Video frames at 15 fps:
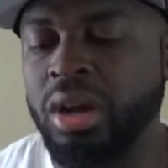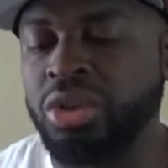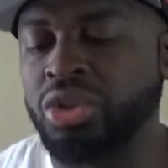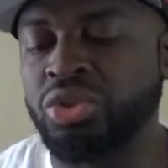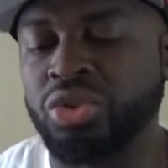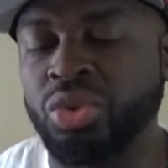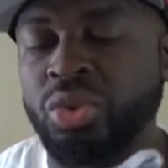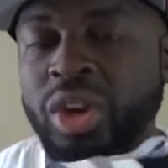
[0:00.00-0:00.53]

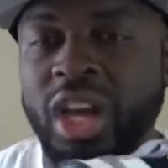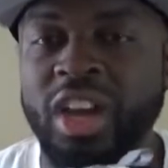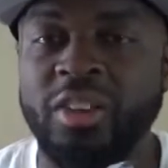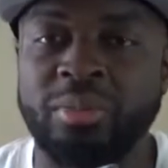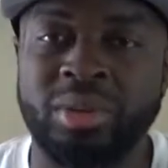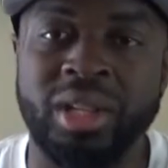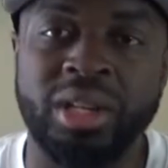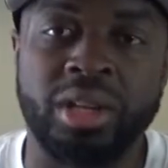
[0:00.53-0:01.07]
You do
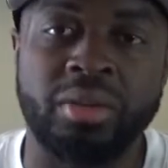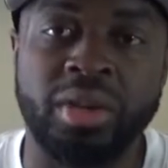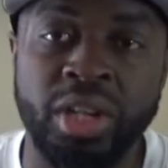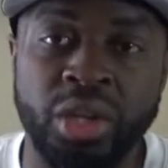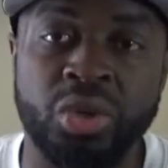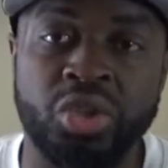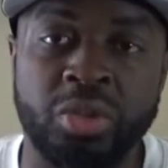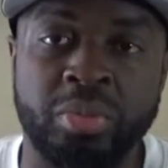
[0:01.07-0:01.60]
have plenty of
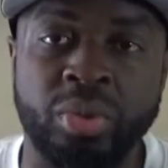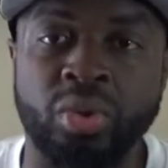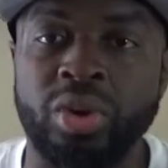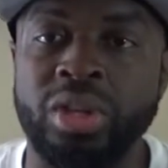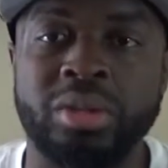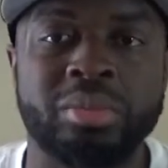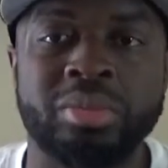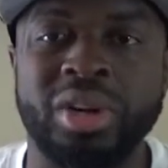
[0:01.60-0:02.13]
heel
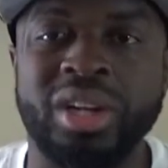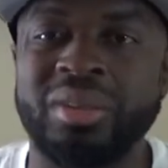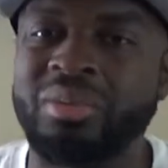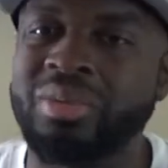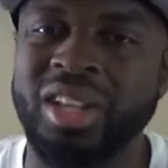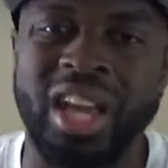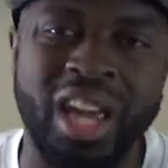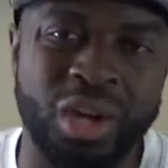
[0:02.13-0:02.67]
support, but
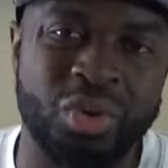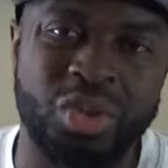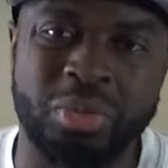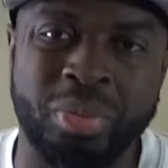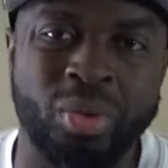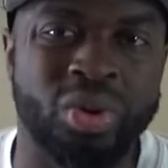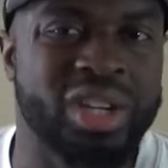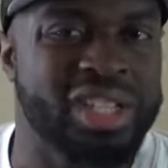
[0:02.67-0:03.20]
the ankle
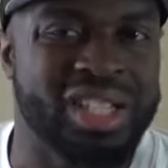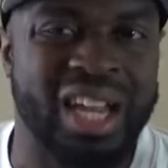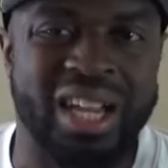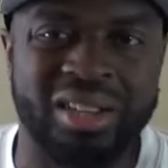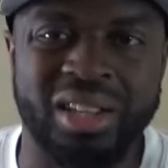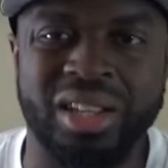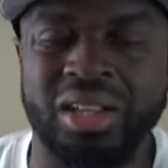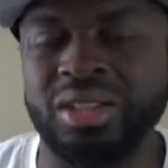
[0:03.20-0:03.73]
support is
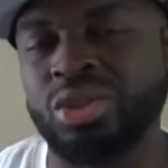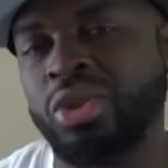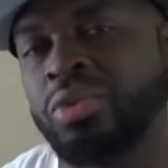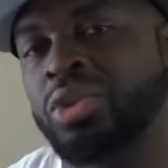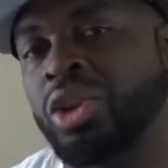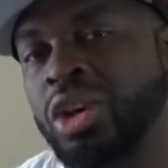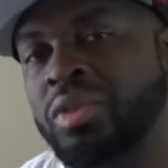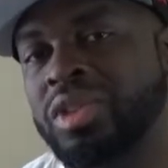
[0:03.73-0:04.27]
not there. So if
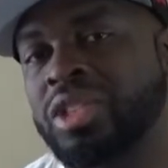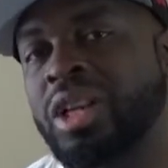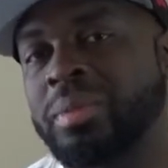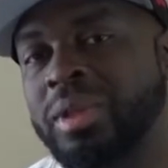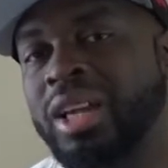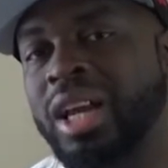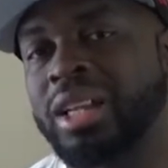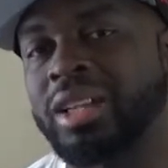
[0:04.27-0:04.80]
you're looking for
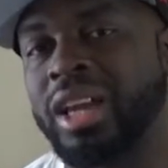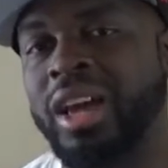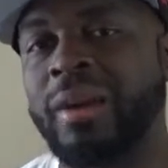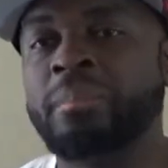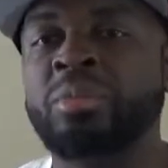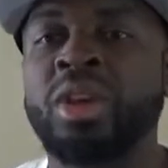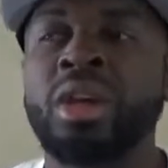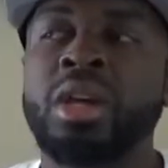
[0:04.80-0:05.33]
something like
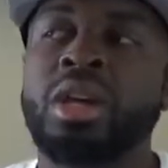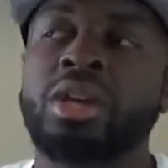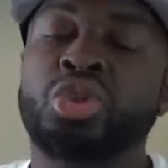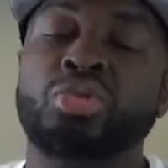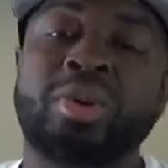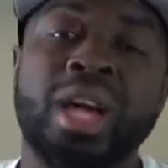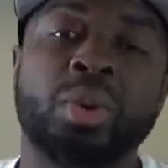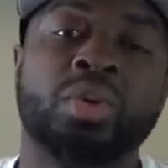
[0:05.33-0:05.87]
that,
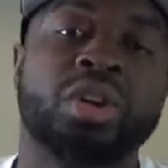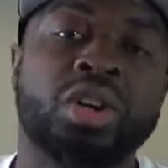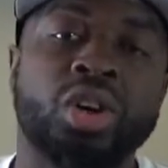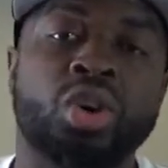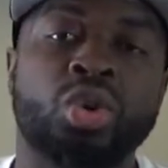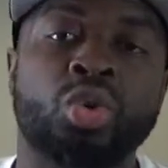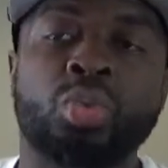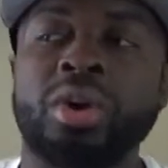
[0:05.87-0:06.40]
you may want to
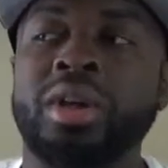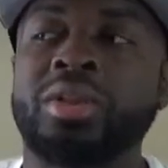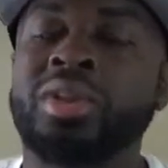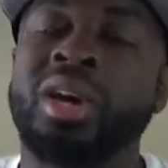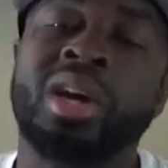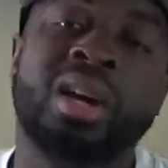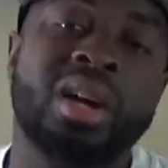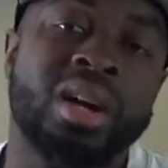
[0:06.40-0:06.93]
go with
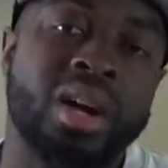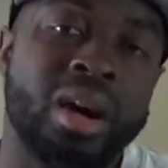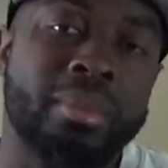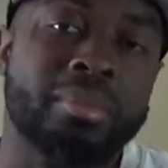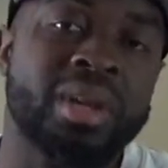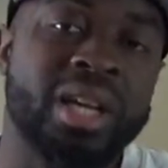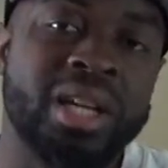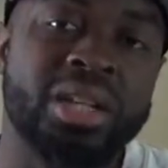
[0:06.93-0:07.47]

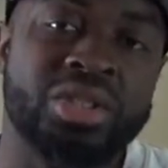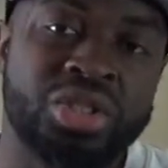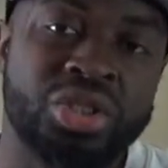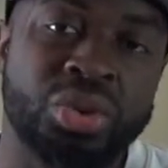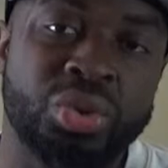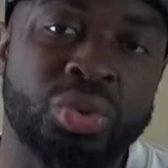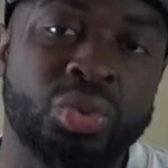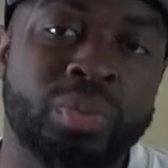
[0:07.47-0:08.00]
a mid
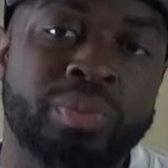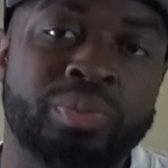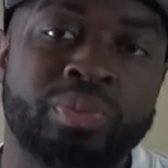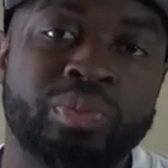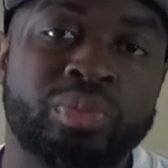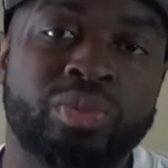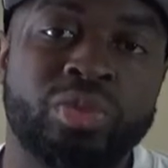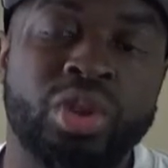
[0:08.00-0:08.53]
shoe,
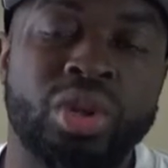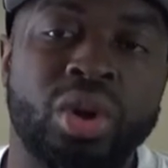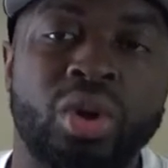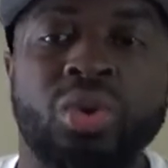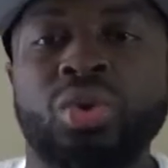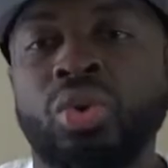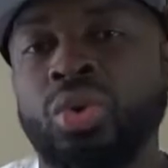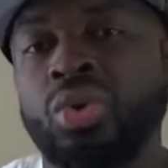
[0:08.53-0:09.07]
you
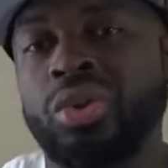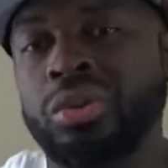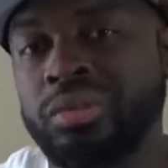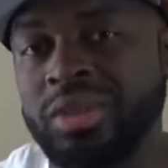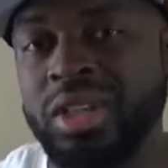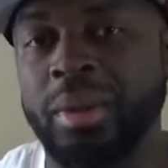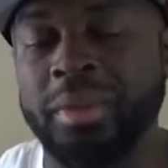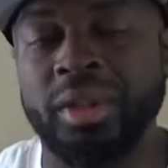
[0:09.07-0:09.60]
know, or
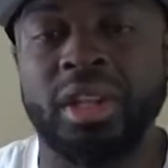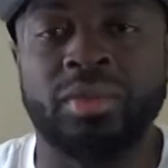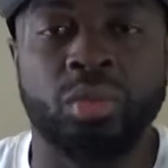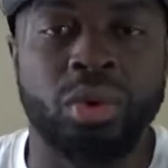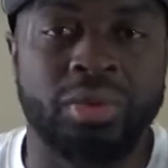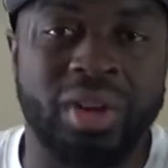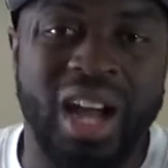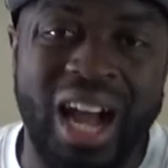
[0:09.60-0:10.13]
something even
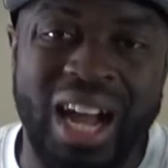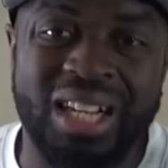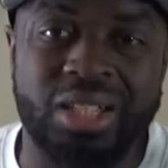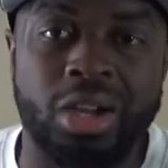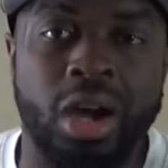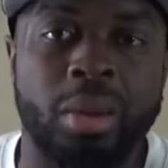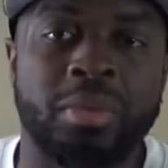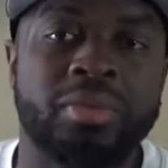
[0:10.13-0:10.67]
with a high
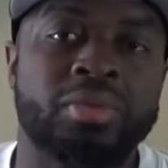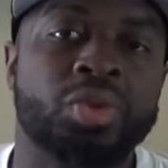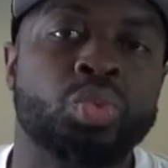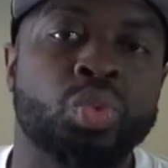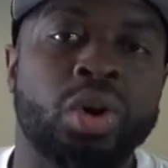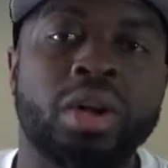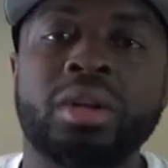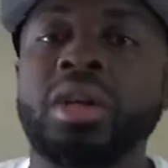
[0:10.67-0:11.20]
top if
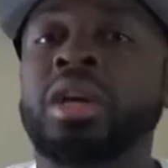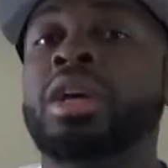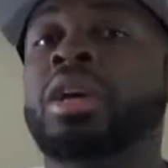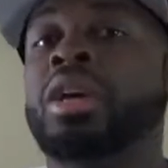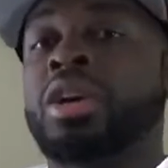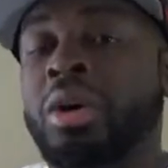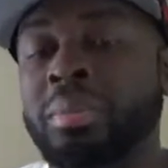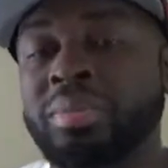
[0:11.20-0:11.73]
you want
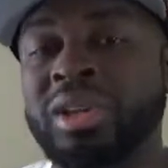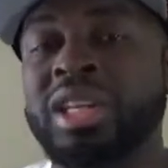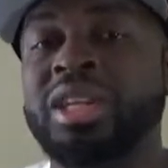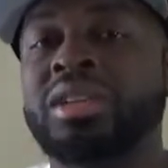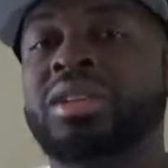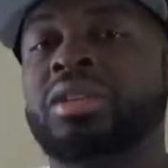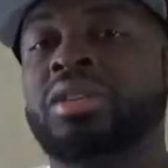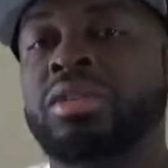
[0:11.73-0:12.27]

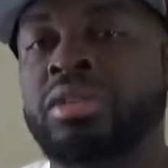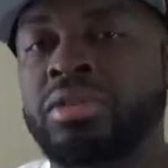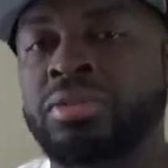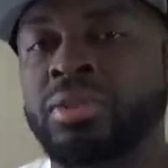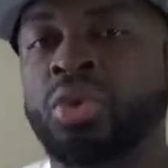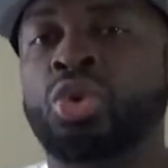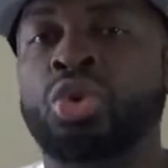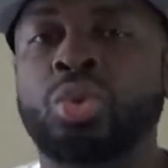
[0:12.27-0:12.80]
complete
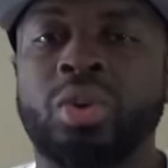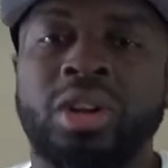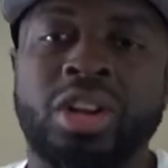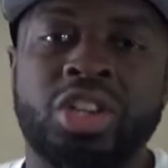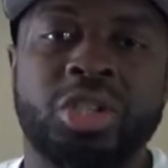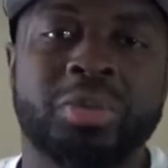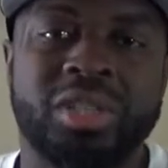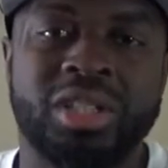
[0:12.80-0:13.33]
full
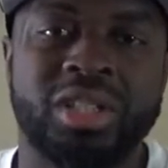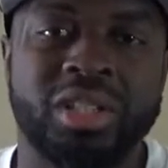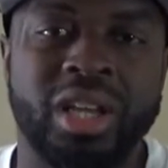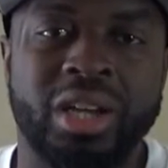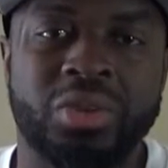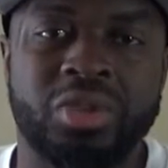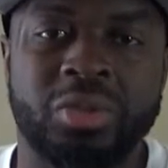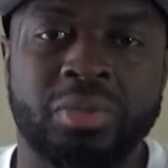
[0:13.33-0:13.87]

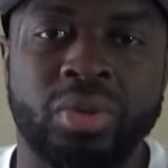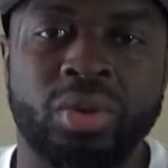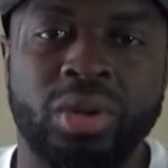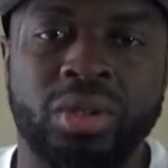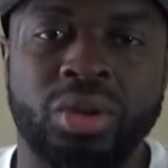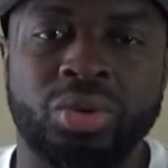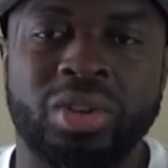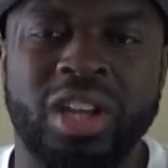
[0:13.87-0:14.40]
100% ankle
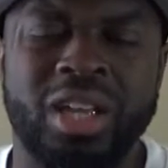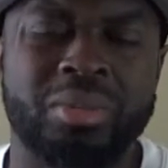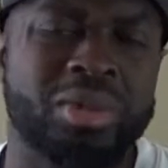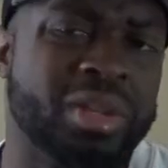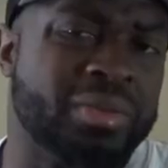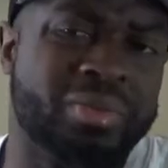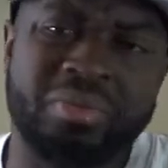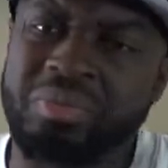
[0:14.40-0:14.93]
support. Okay,
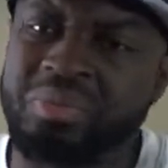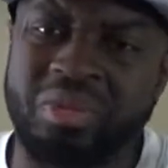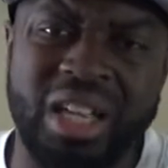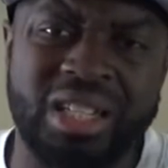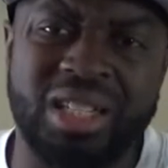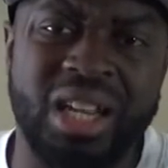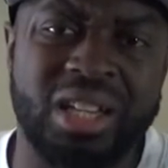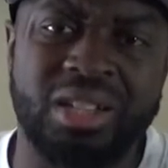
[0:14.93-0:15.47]
but if
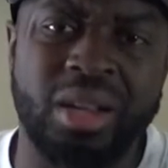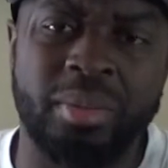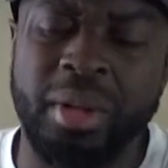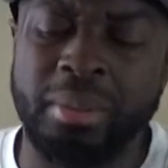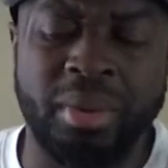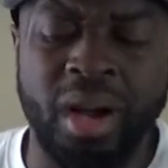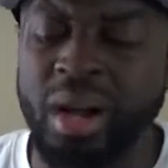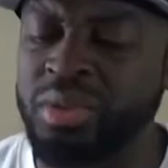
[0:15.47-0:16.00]
that's not something
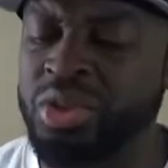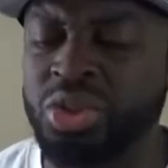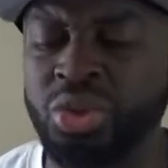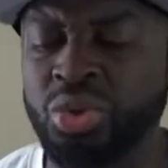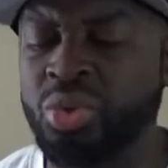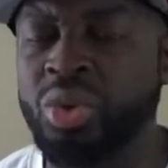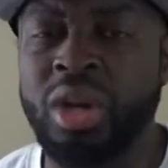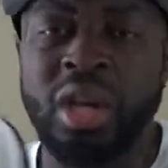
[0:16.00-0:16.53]
that bothers
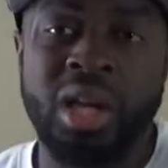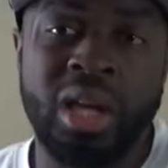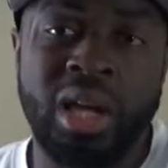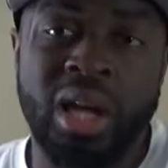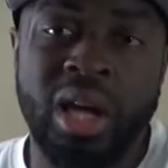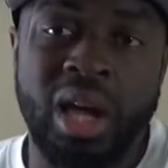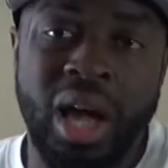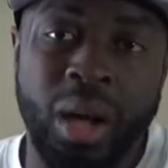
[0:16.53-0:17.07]
you,
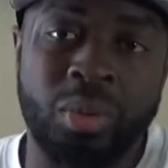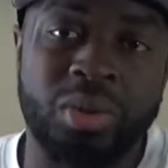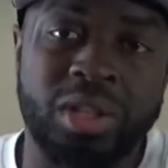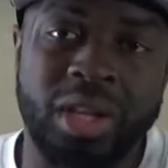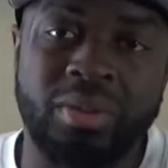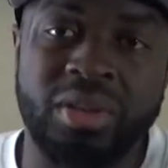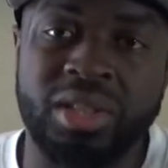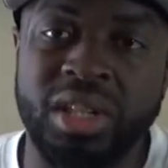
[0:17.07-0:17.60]
I would
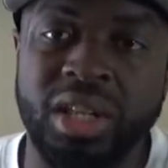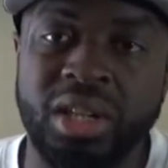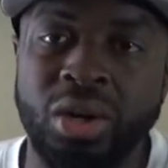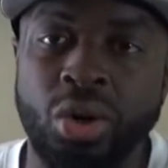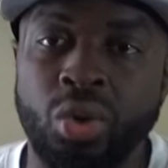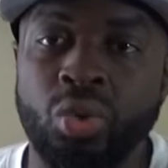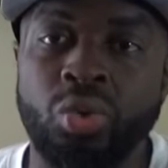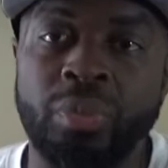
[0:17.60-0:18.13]
definitely say
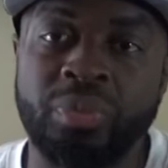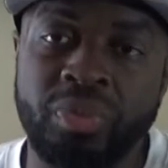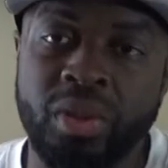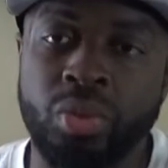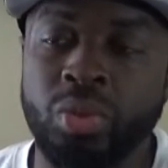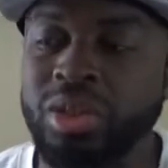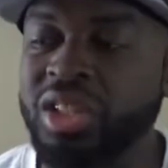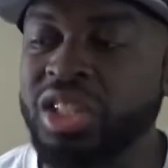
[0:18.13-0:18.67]
go
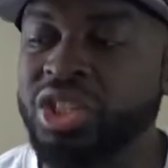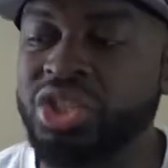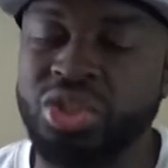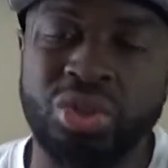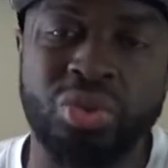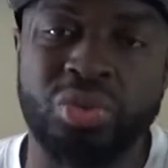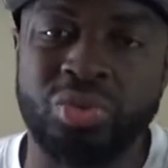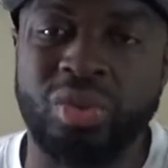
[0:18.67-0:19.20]
with these
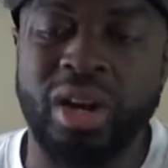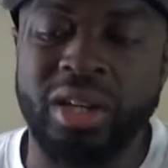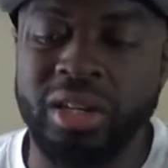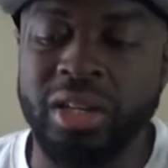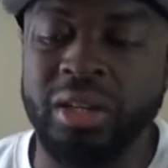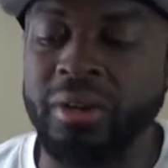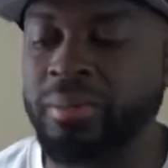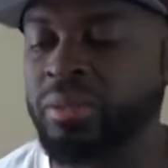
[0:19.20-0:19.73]
shoes right
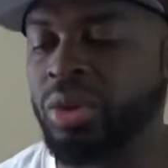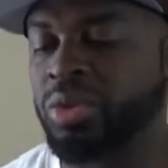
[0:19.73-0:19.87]
here.